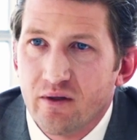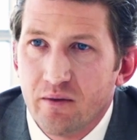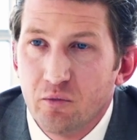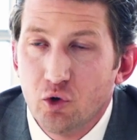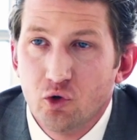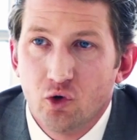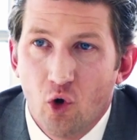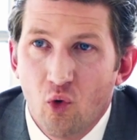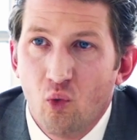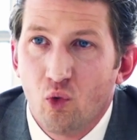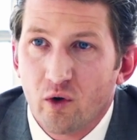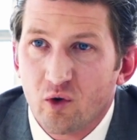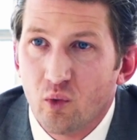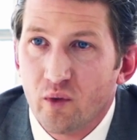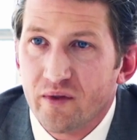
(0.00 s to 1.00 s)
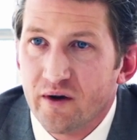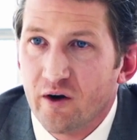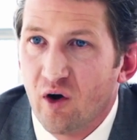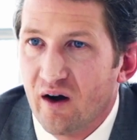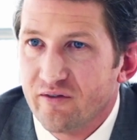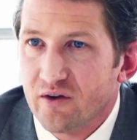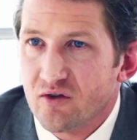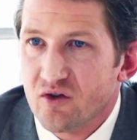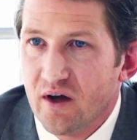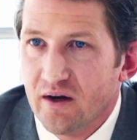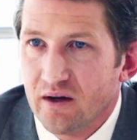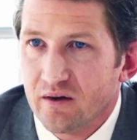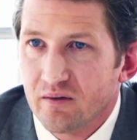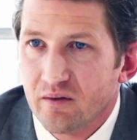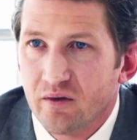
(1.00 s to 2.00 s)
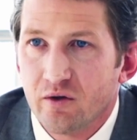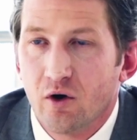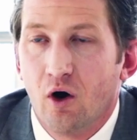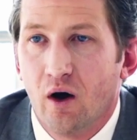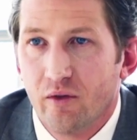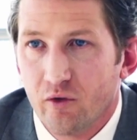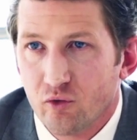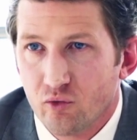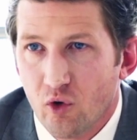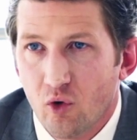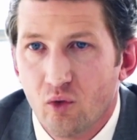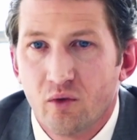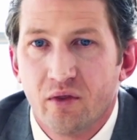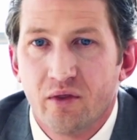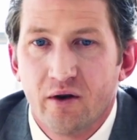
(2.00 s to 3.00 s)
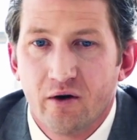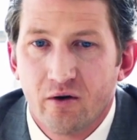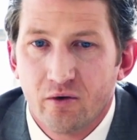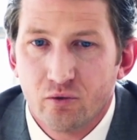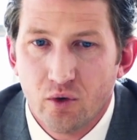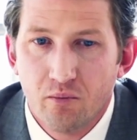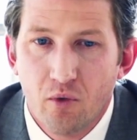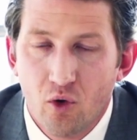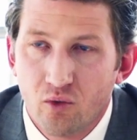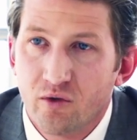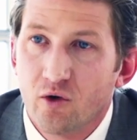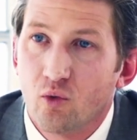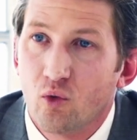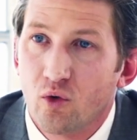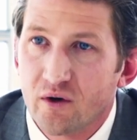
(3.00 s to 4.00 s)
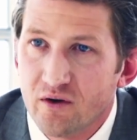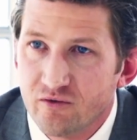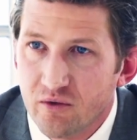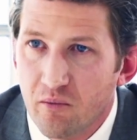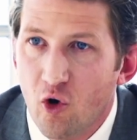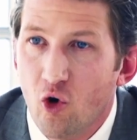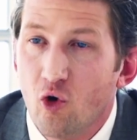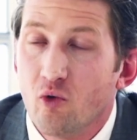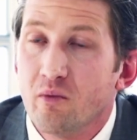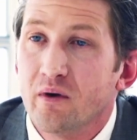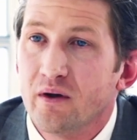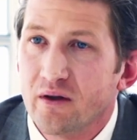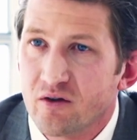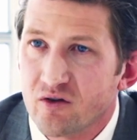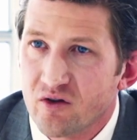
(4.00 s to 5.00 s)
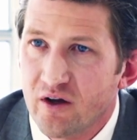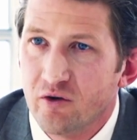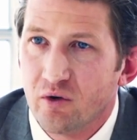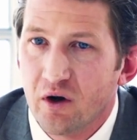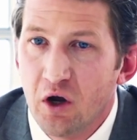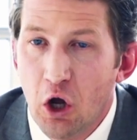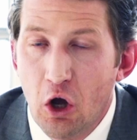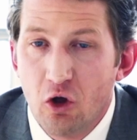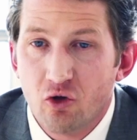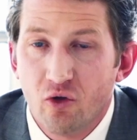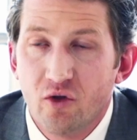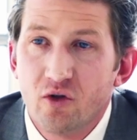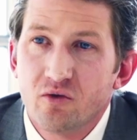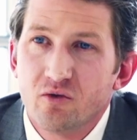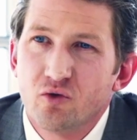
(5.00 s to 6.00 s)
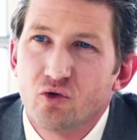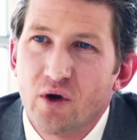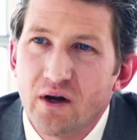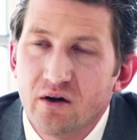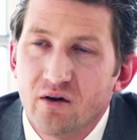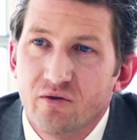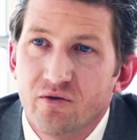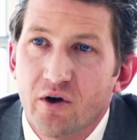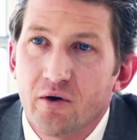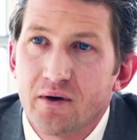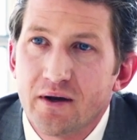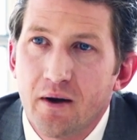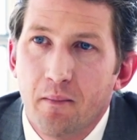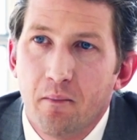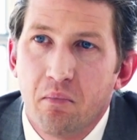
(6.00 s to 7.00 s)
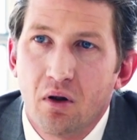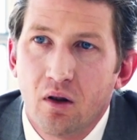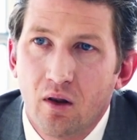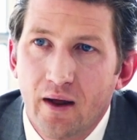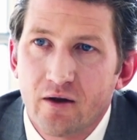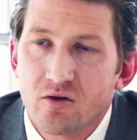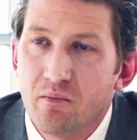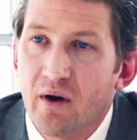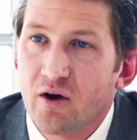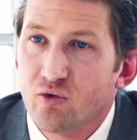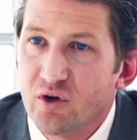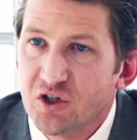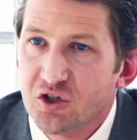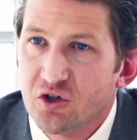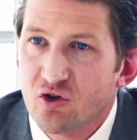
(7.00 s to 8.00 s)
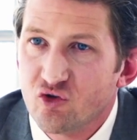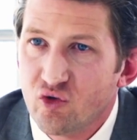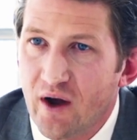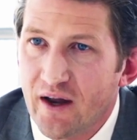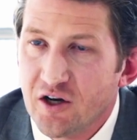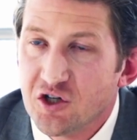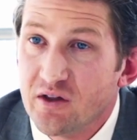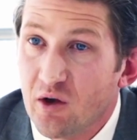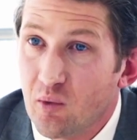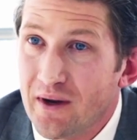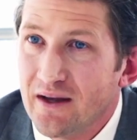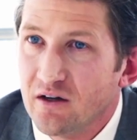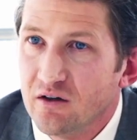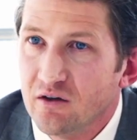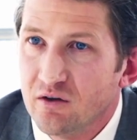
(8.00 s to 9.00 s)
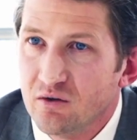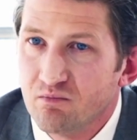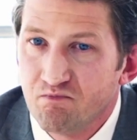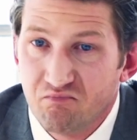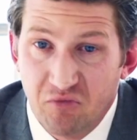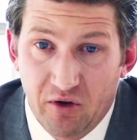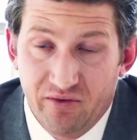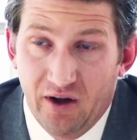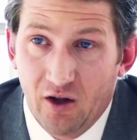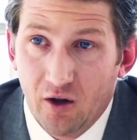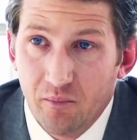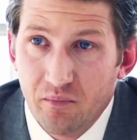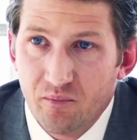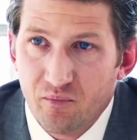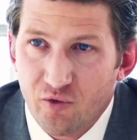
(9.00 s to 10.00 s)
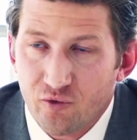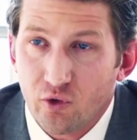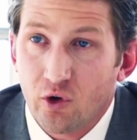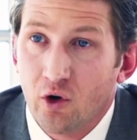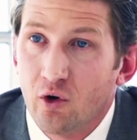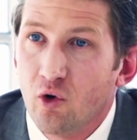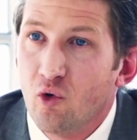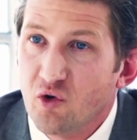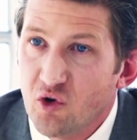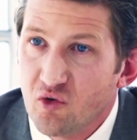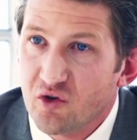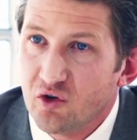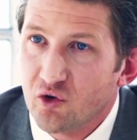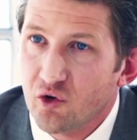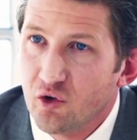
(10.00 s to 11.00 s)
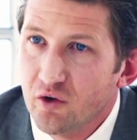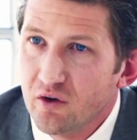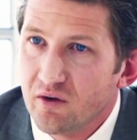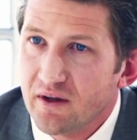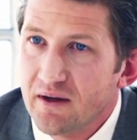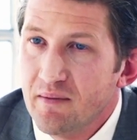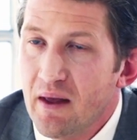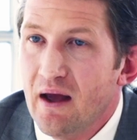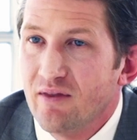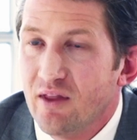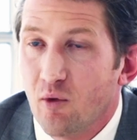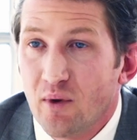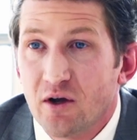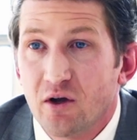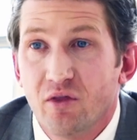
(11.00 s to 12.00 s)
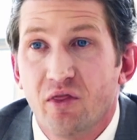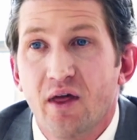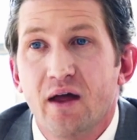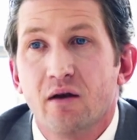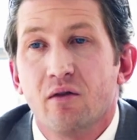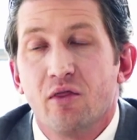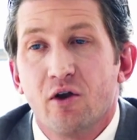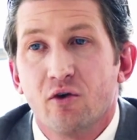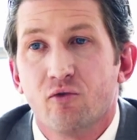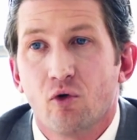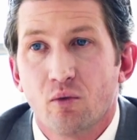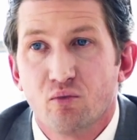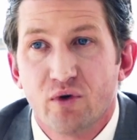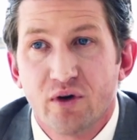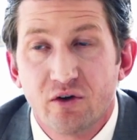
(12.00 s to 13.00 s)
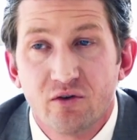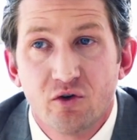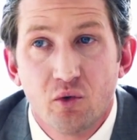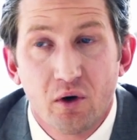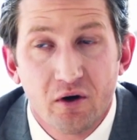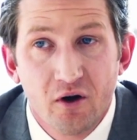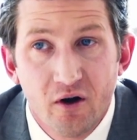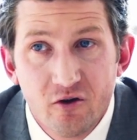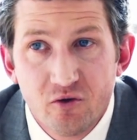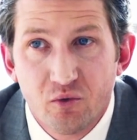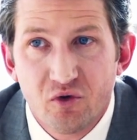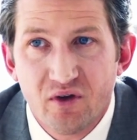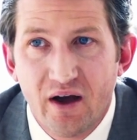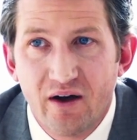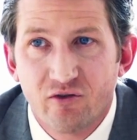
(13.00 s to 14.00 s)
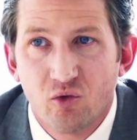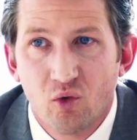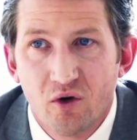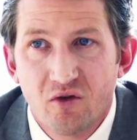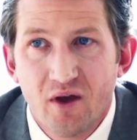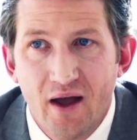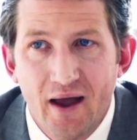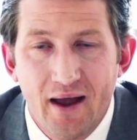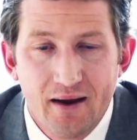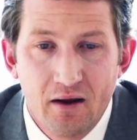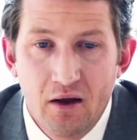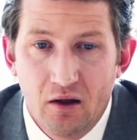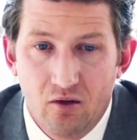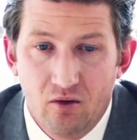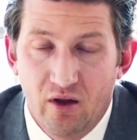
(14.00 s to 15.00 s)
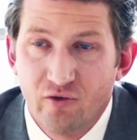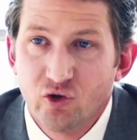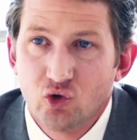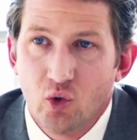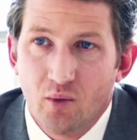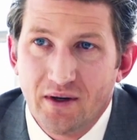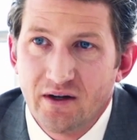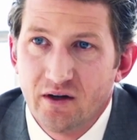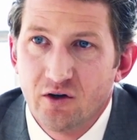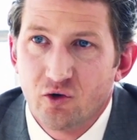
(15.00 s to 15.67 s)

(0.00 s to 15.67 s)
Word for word: of them don't work within an office setting. They're on the road, they're remote, they're working from home, etc. So this created a very complex migration strategy that we had to develop for our own use internally that we could then therefore bring to our customers afterwards and leverage what we did